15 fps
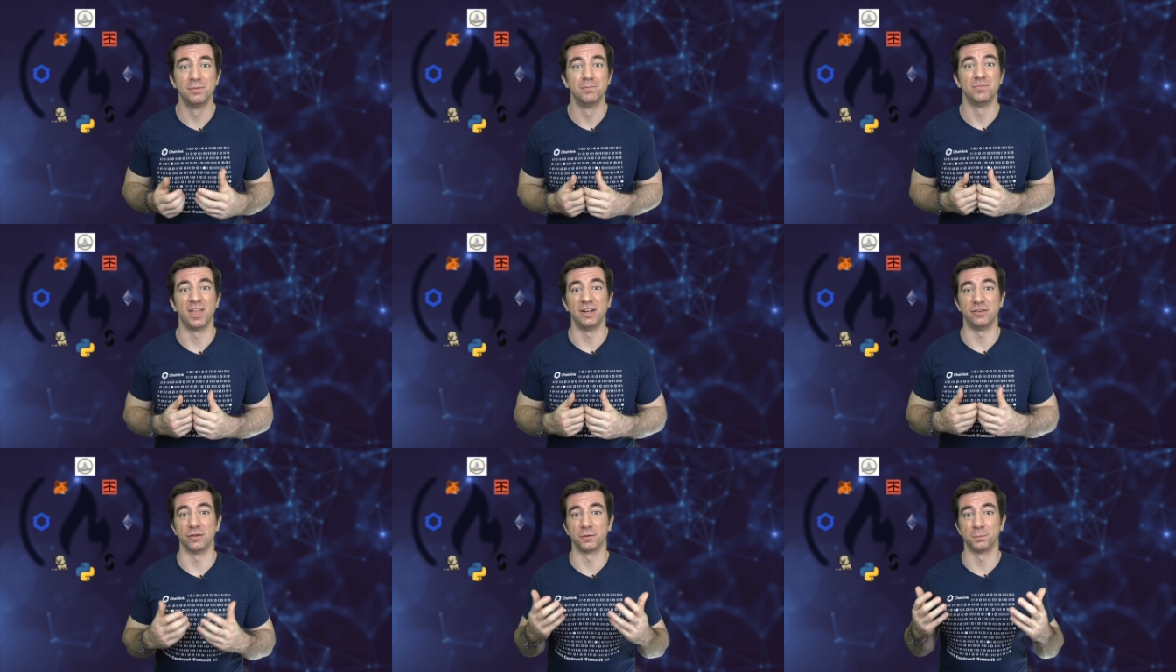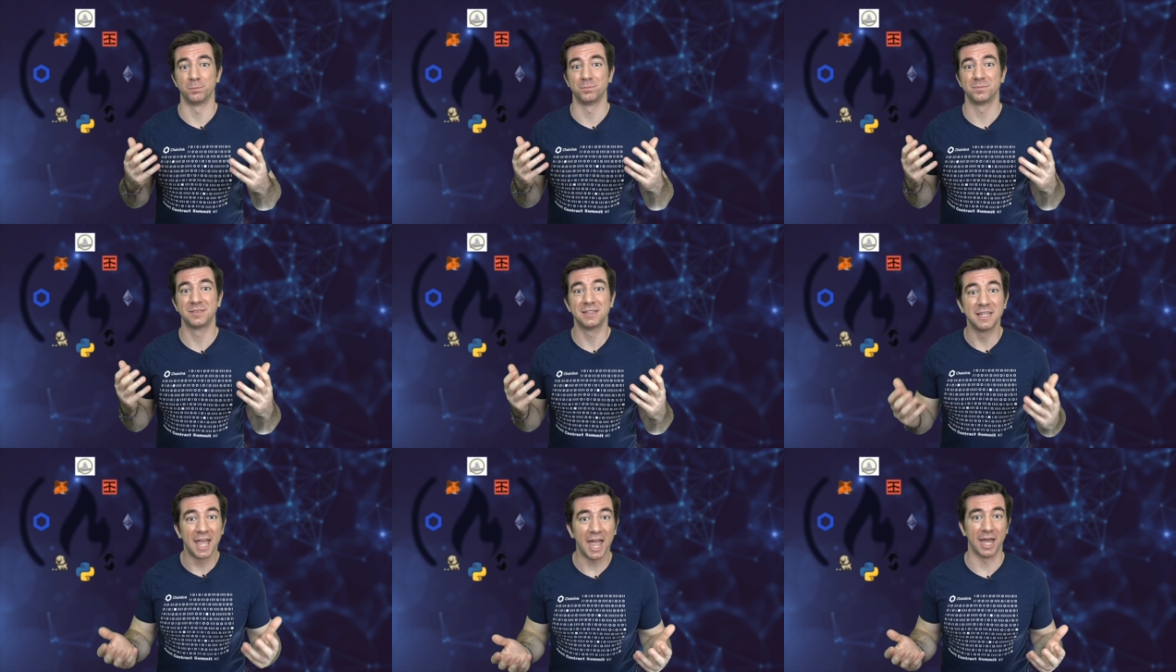they just
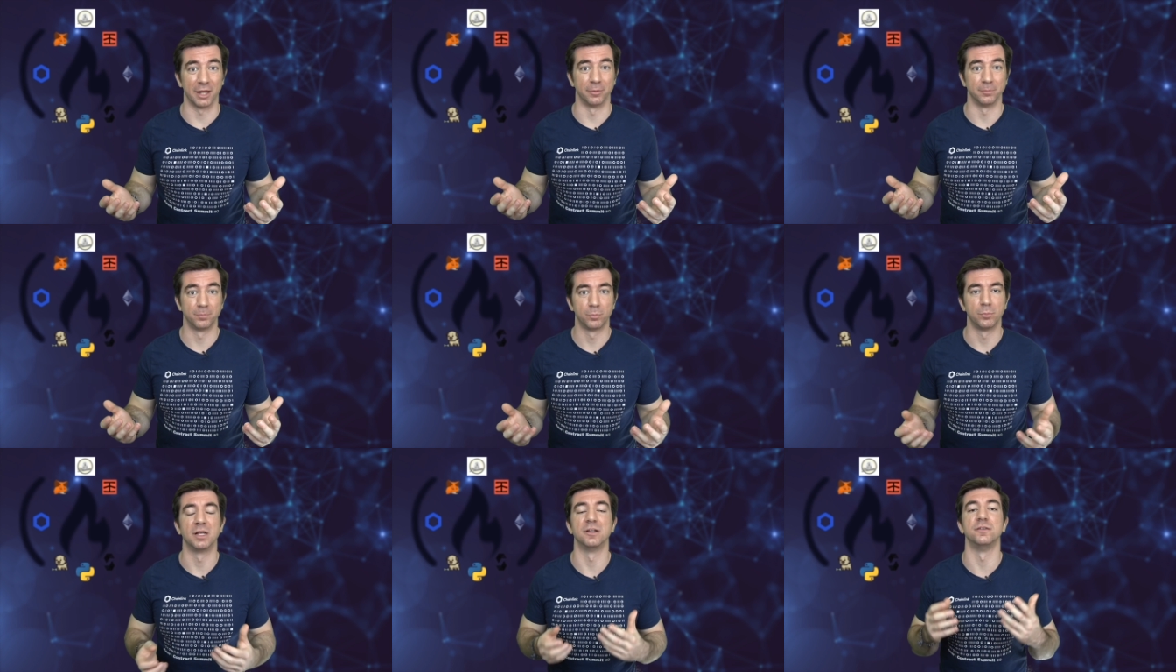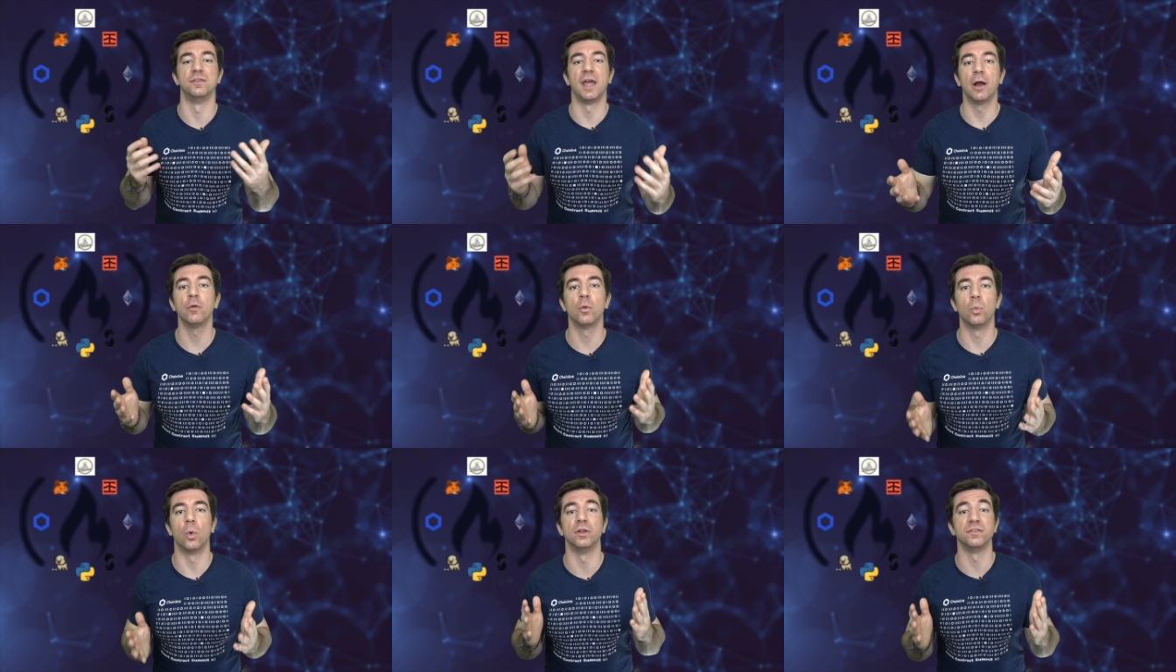can't, because they're the
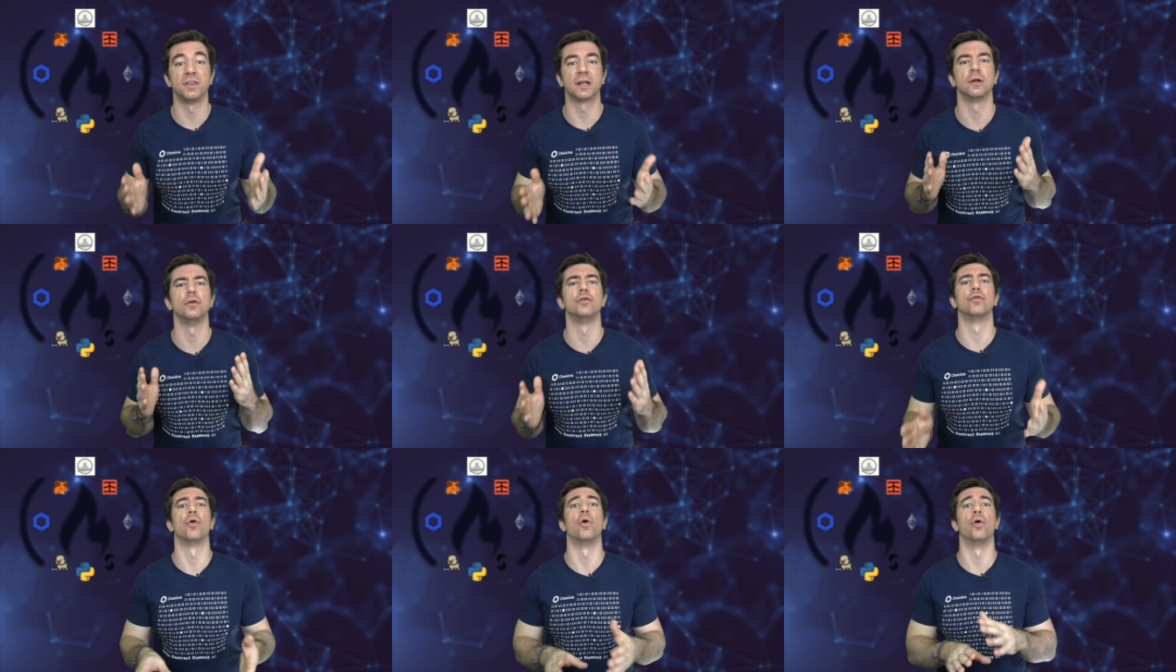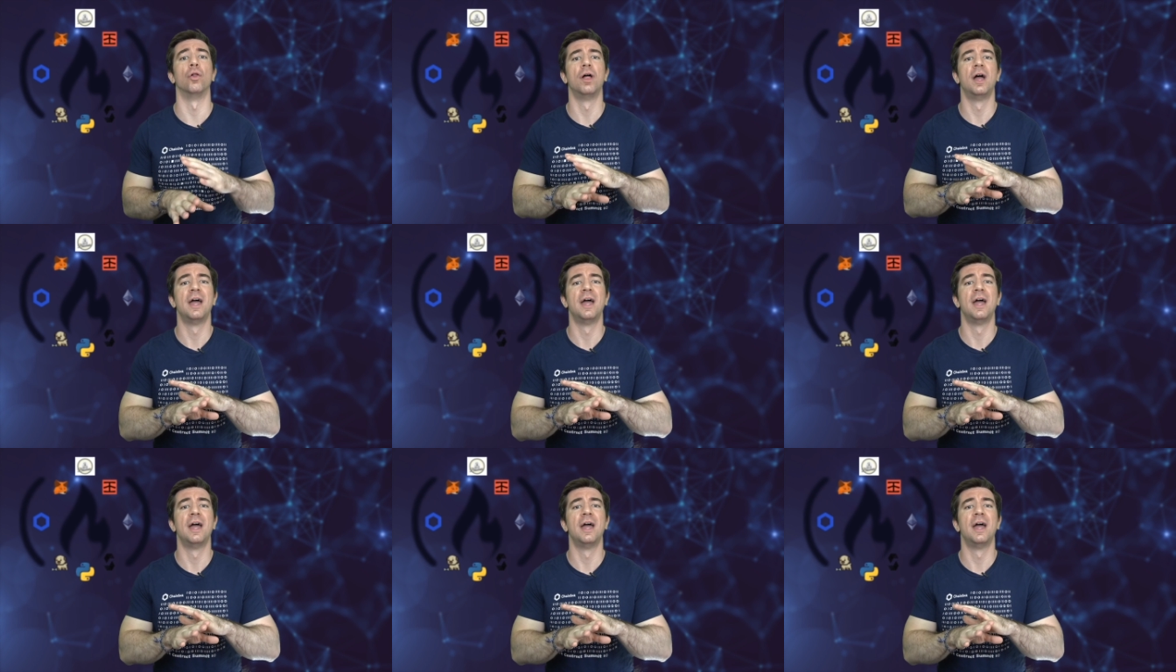ones that control